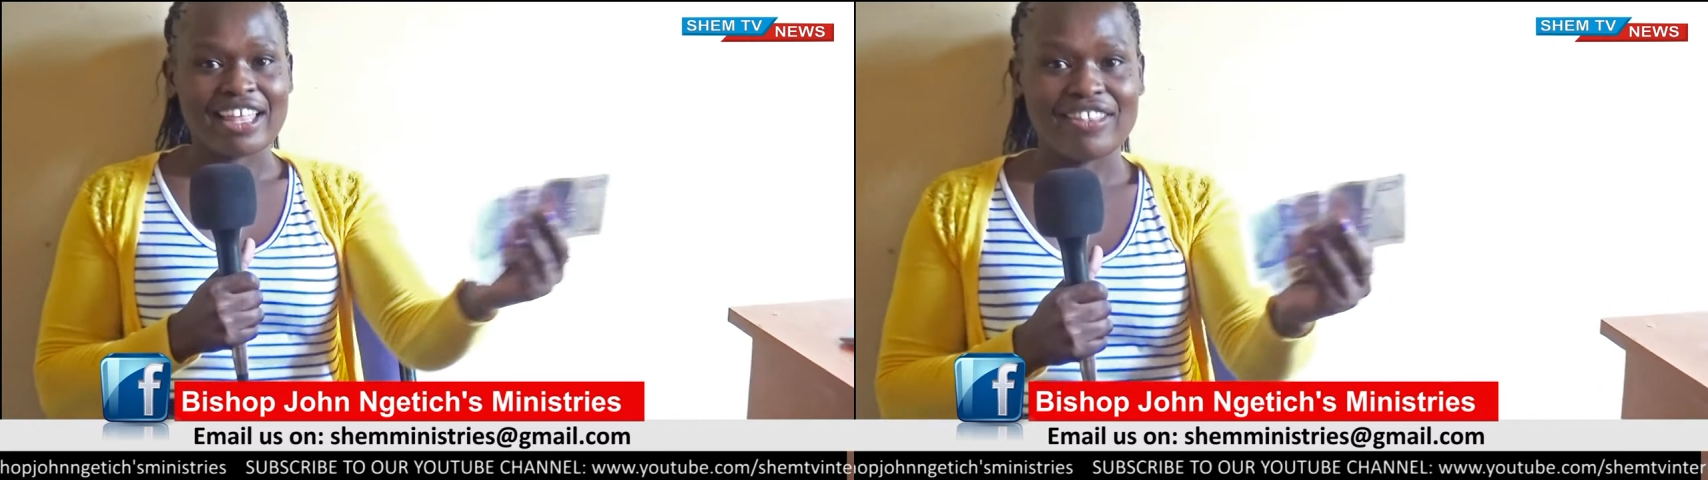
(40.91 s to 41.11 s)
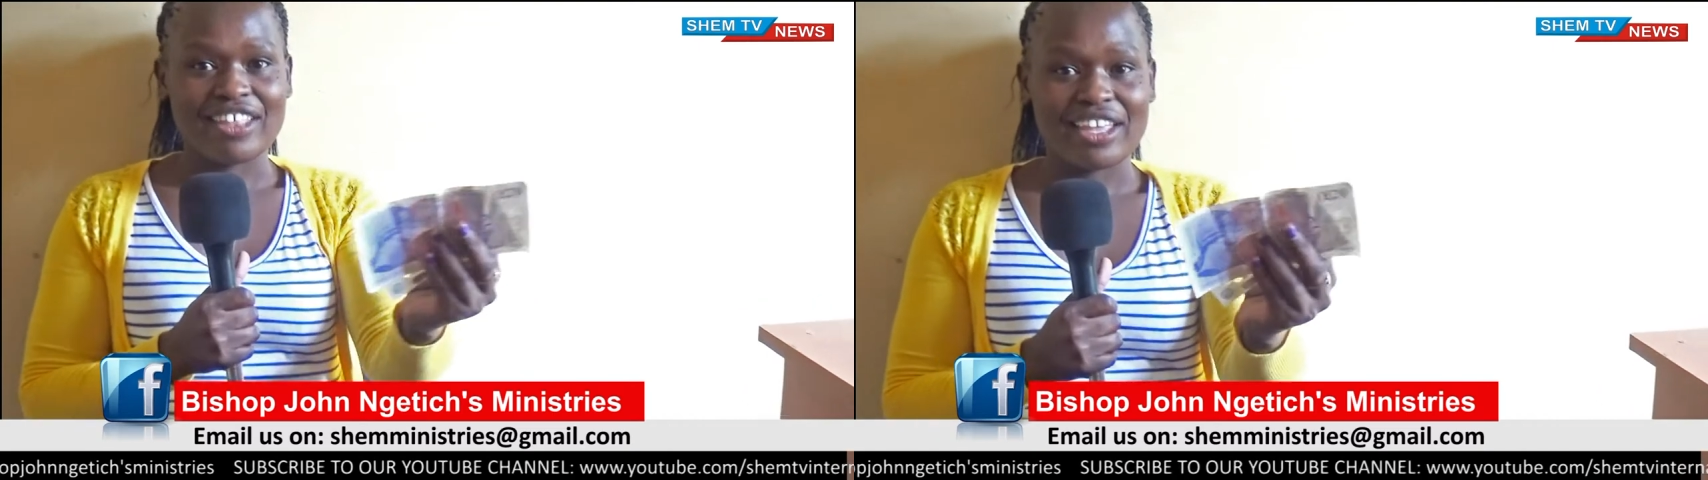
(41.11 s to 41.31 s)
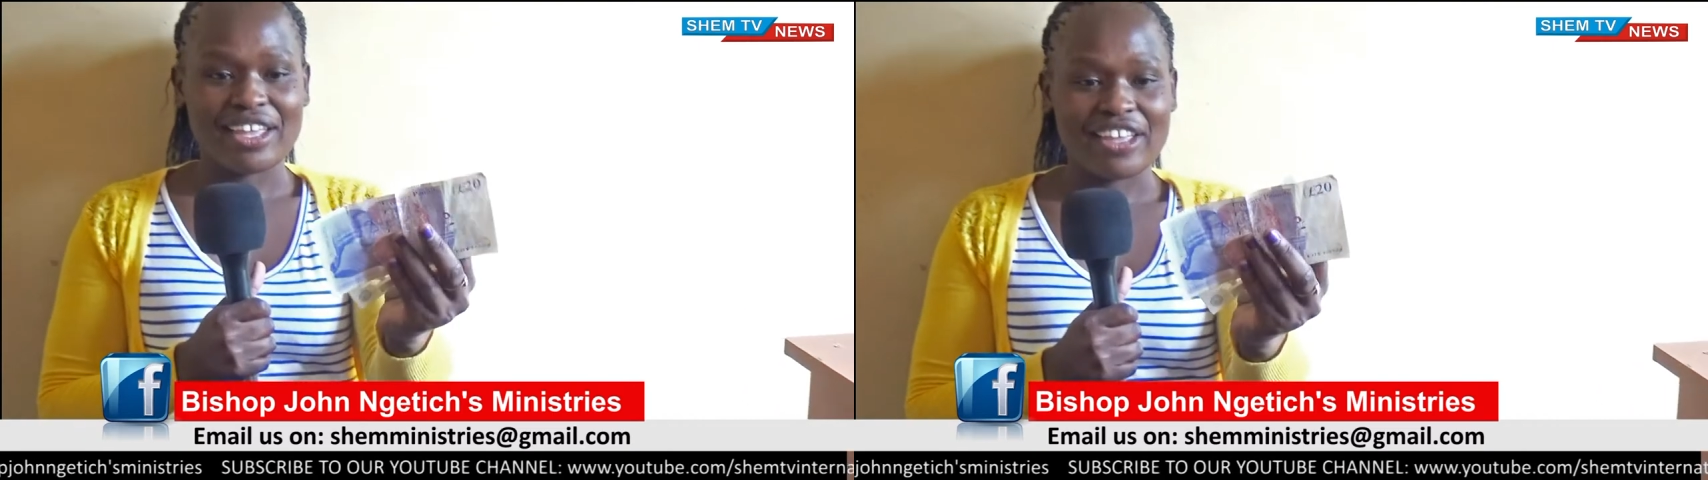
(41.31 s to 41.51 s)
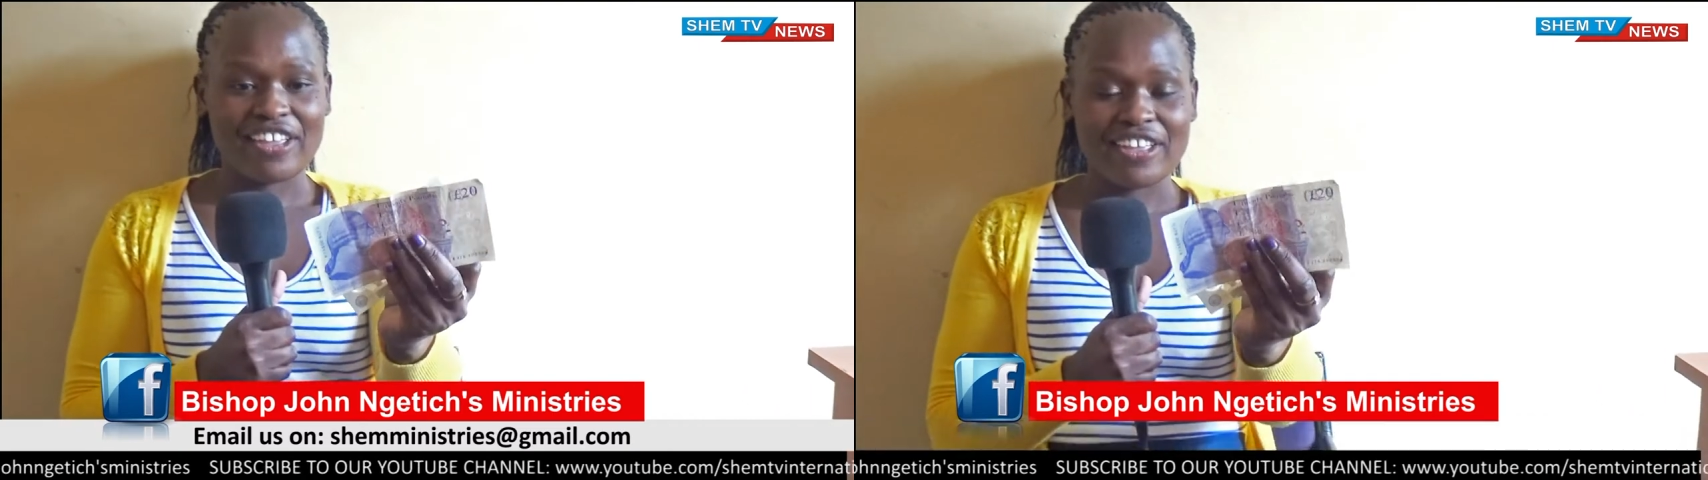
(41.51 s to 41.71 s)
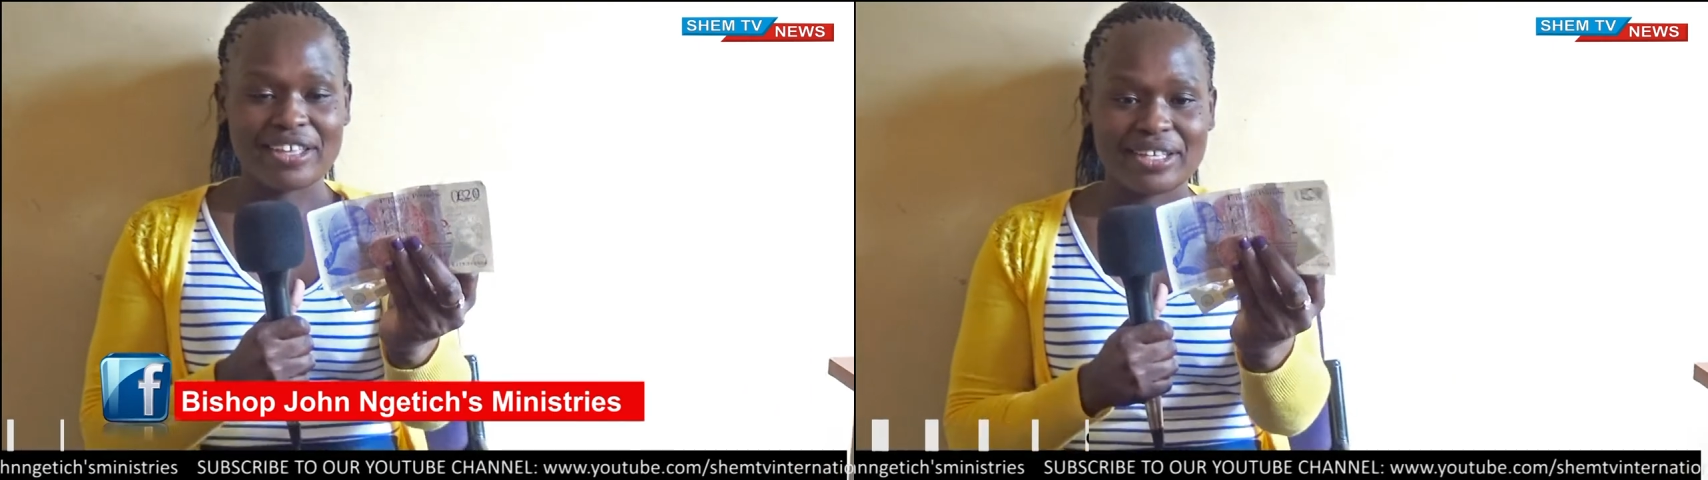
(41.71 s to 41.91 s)

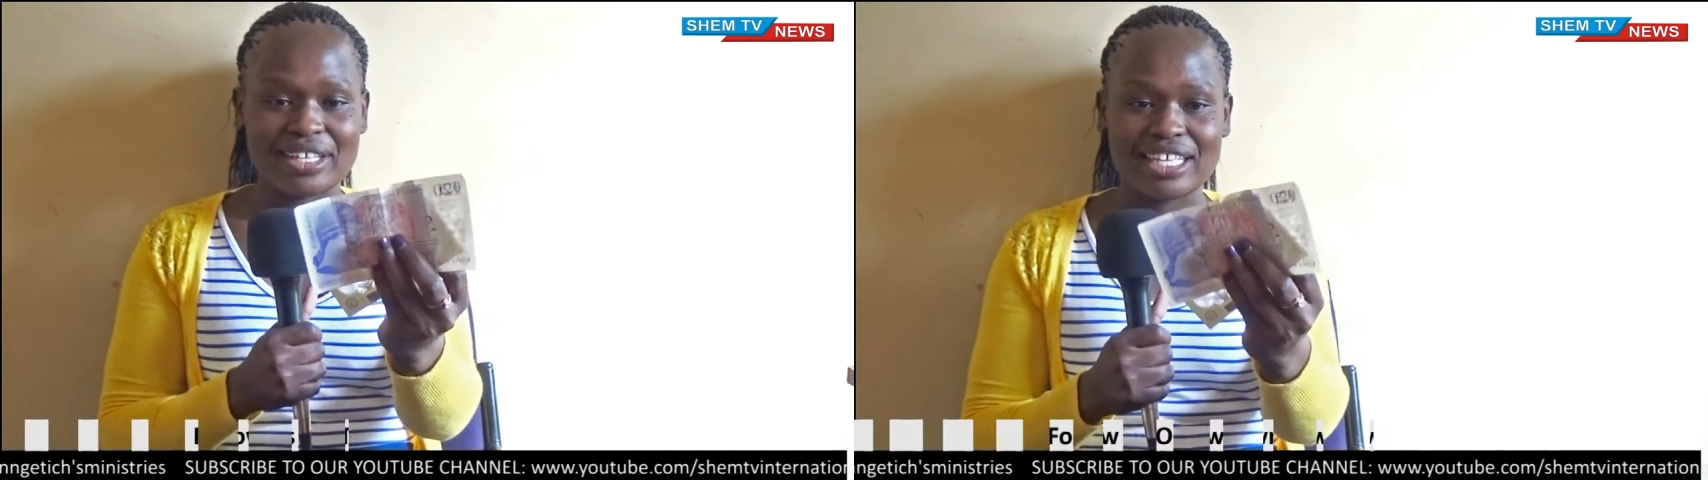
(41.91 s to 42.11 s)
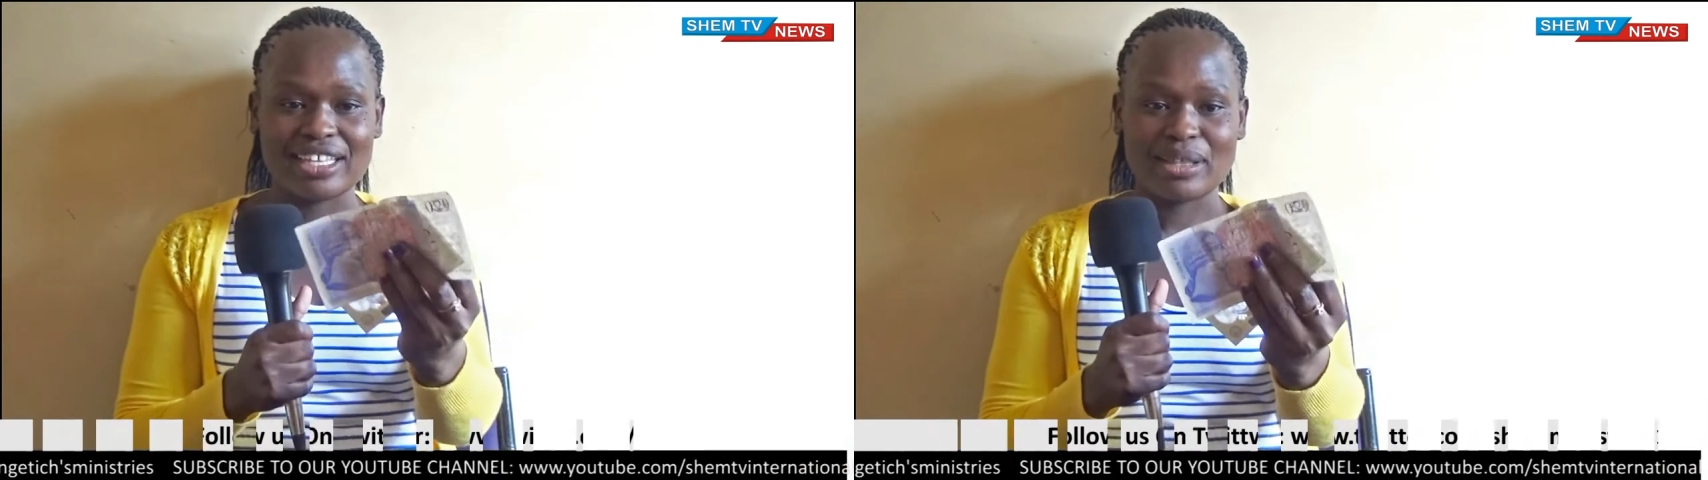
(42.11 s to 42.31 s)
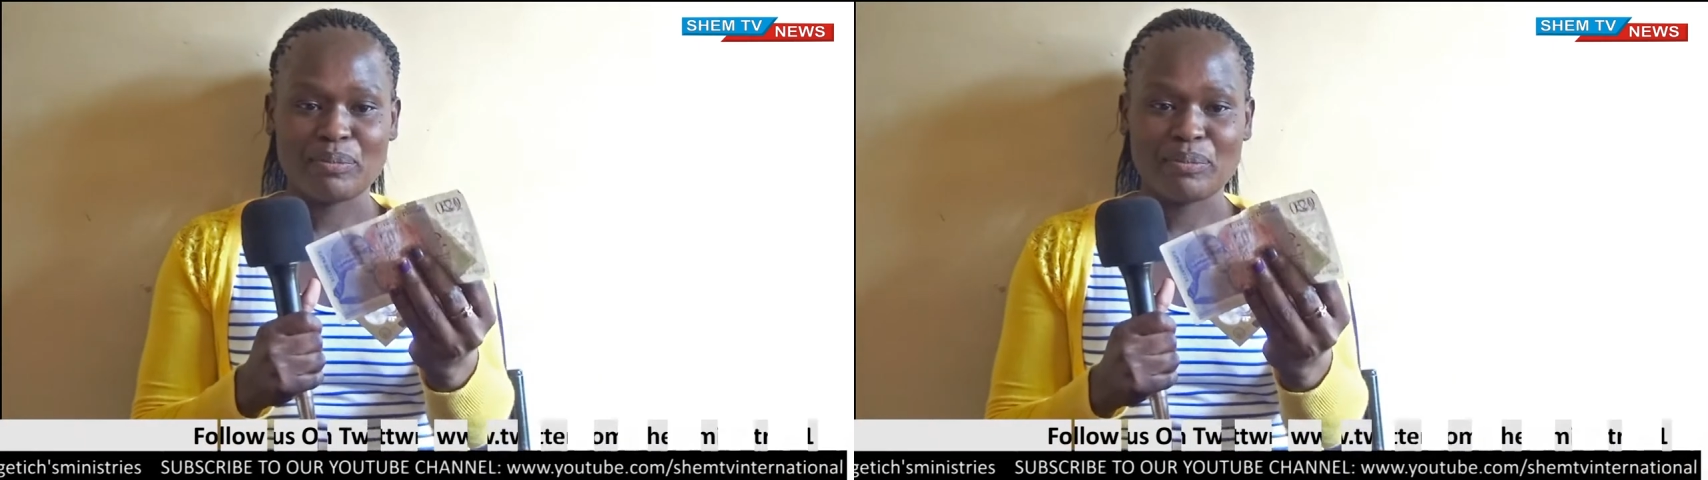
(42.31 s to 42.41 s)
the